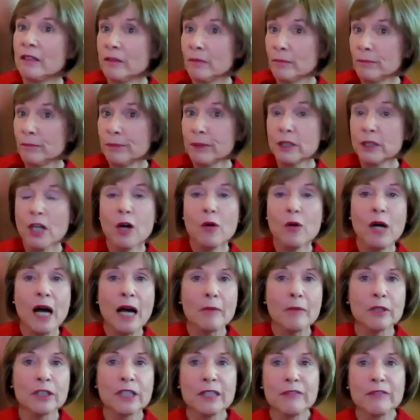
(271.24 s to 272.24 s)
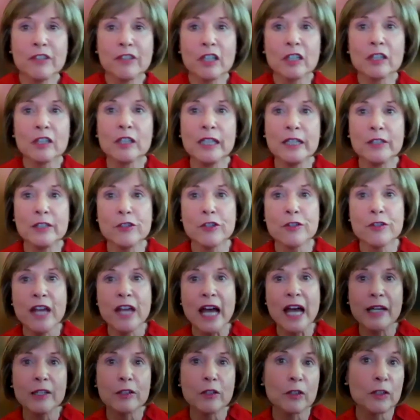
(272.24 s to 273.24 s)
Below, I will give a link to
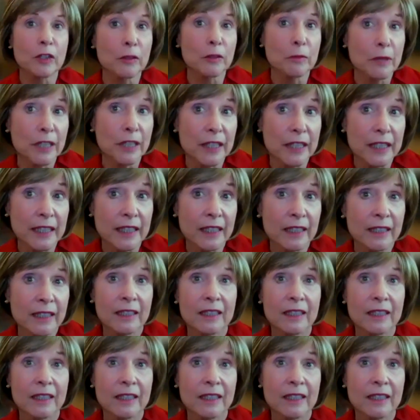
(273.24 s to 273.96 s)
that aura reading.